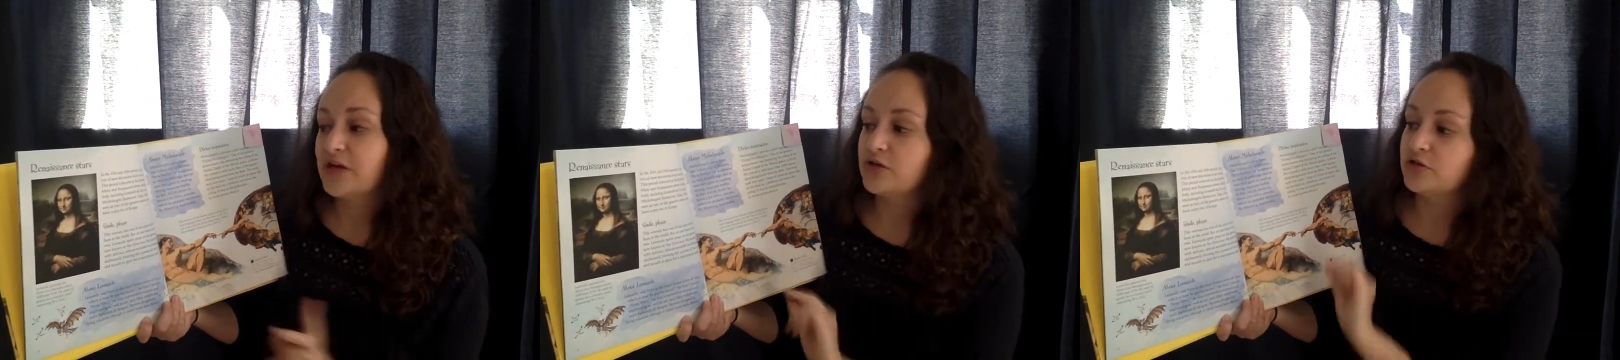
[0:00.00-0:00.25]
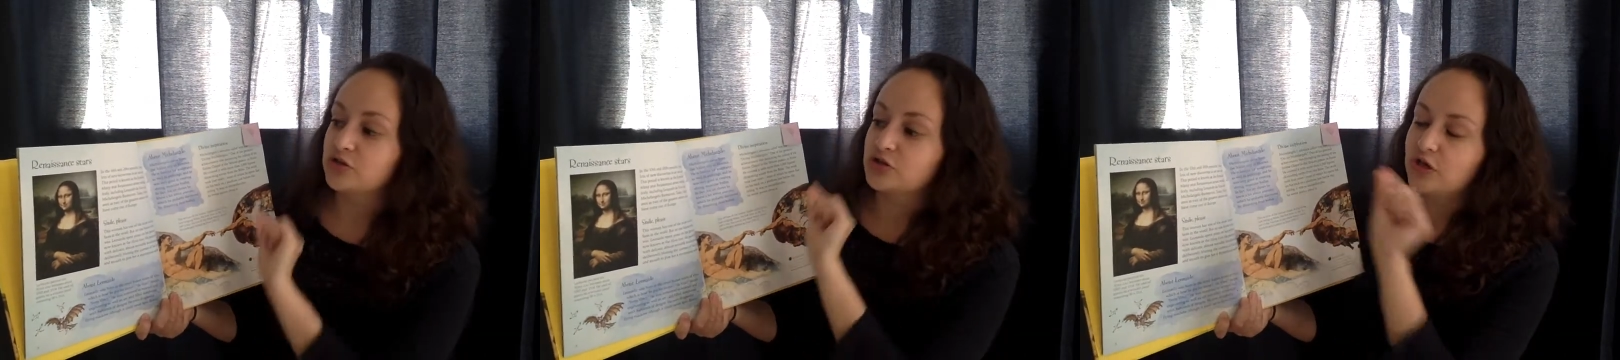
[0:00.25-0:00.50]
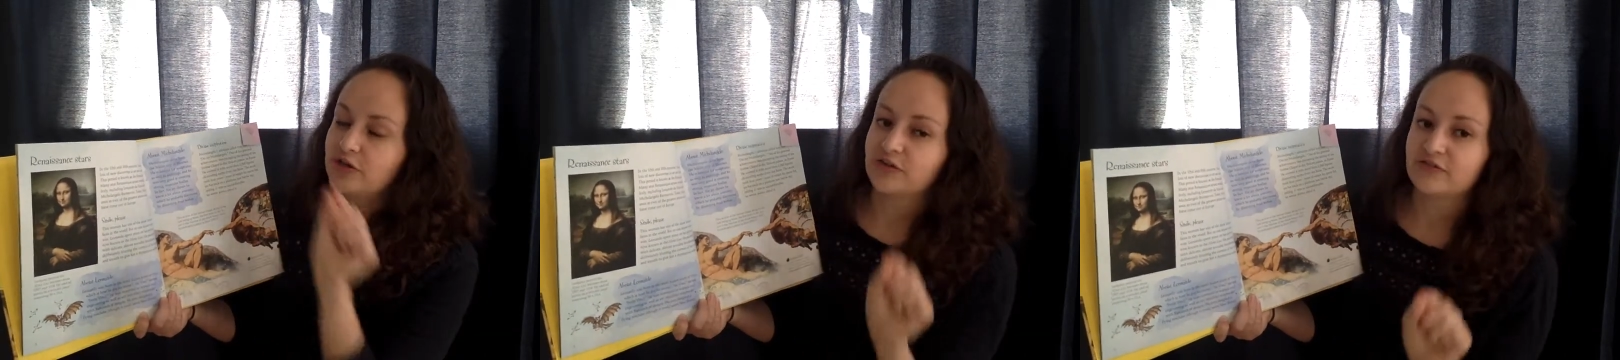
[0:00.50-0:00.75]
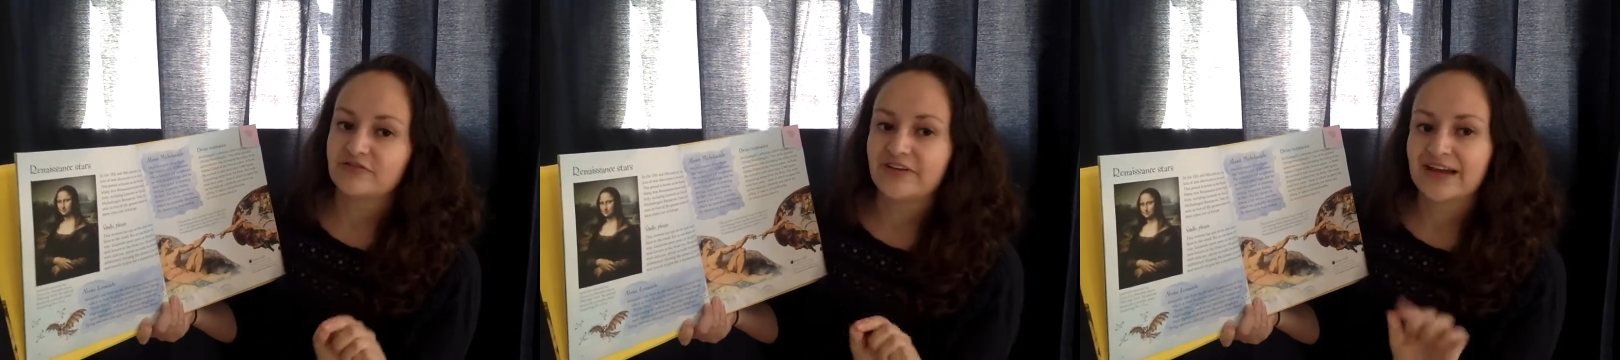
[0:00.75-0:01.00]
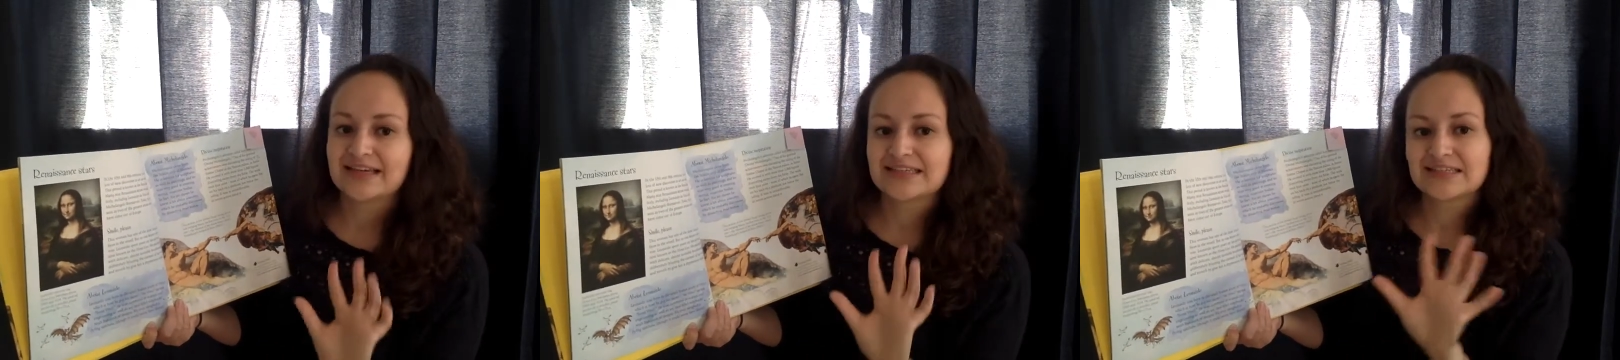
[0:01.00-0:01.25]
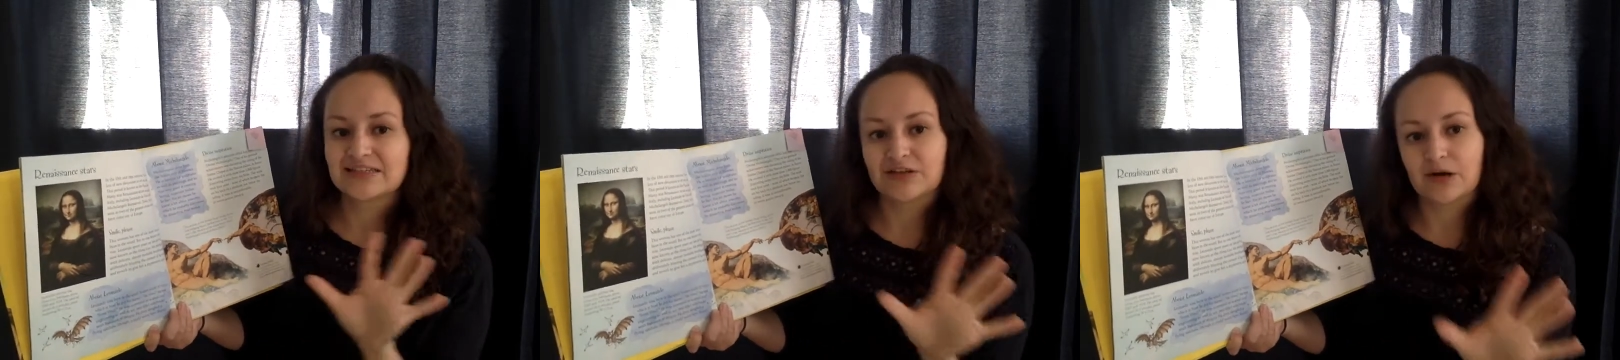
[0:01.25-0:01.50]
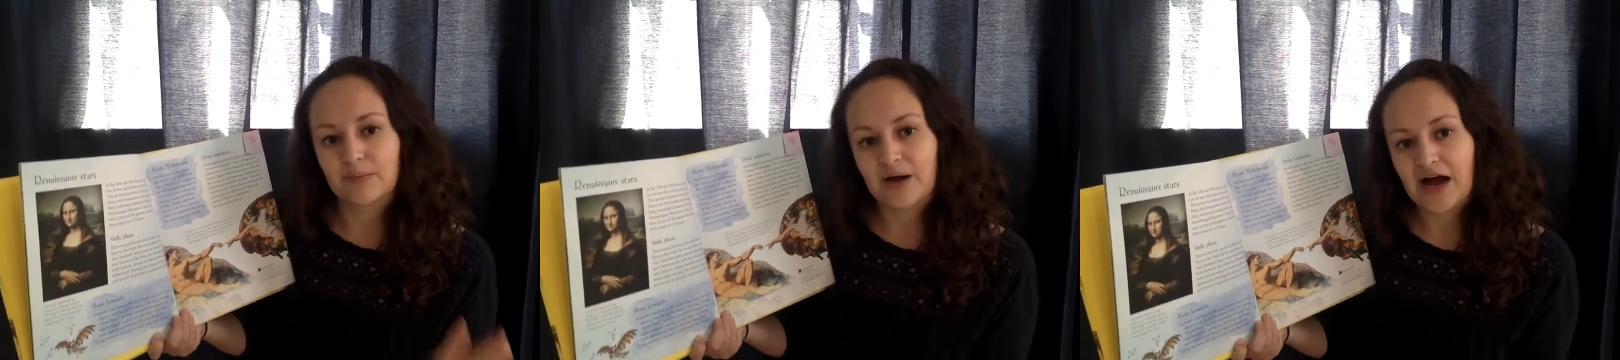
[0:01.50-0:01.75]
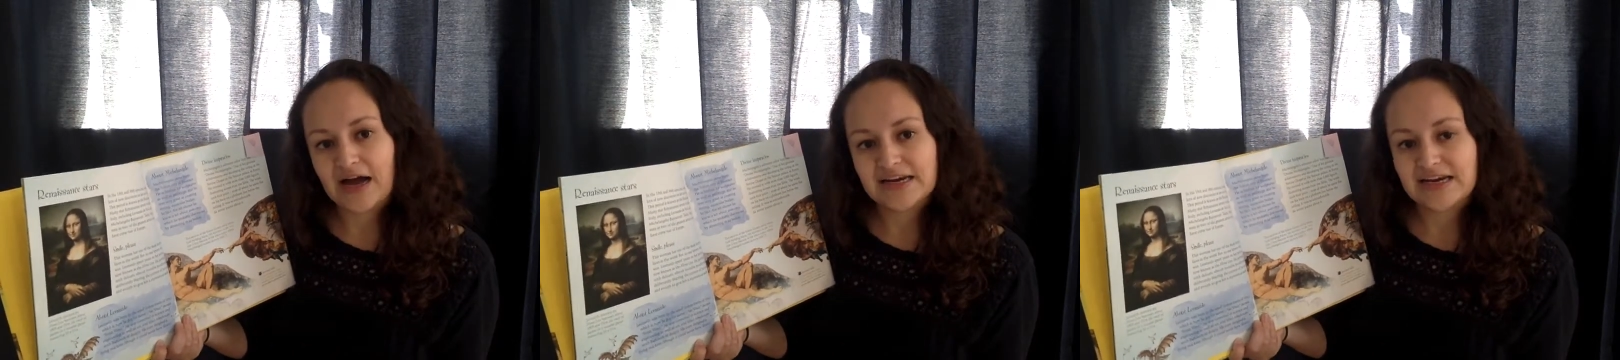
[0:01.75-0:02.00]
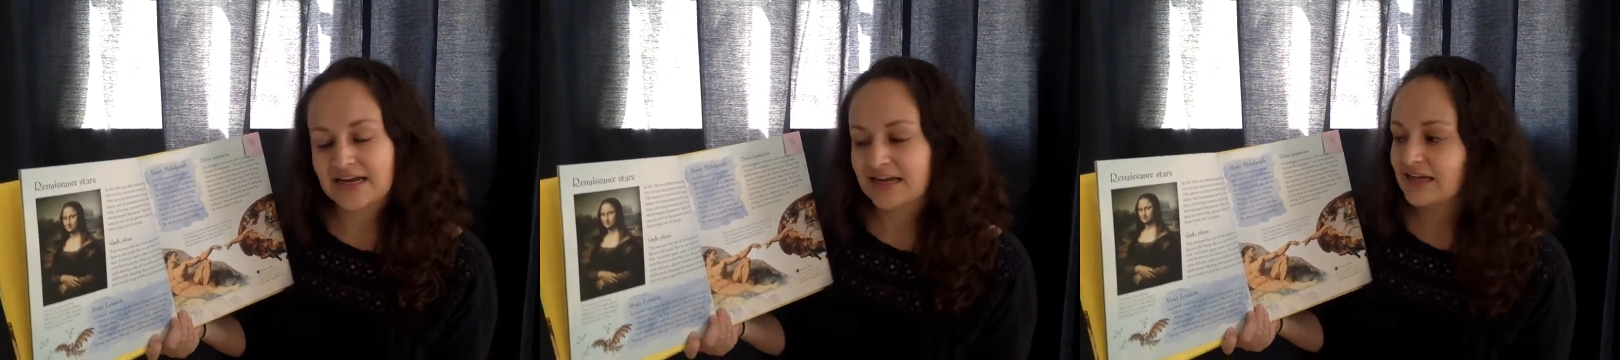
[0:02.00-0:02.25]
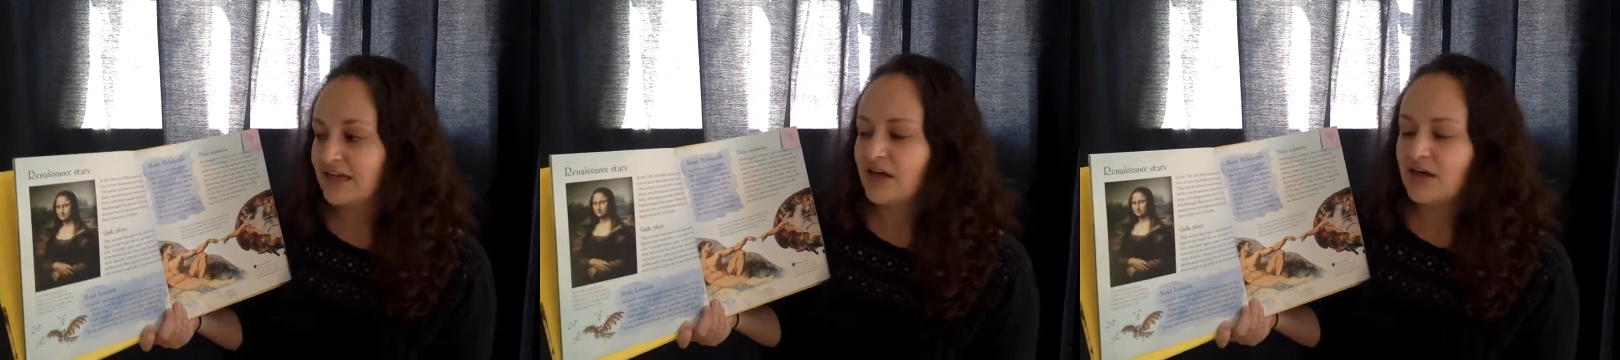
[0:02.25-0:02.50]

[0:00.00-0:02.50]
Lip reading: You could draw their face and their body,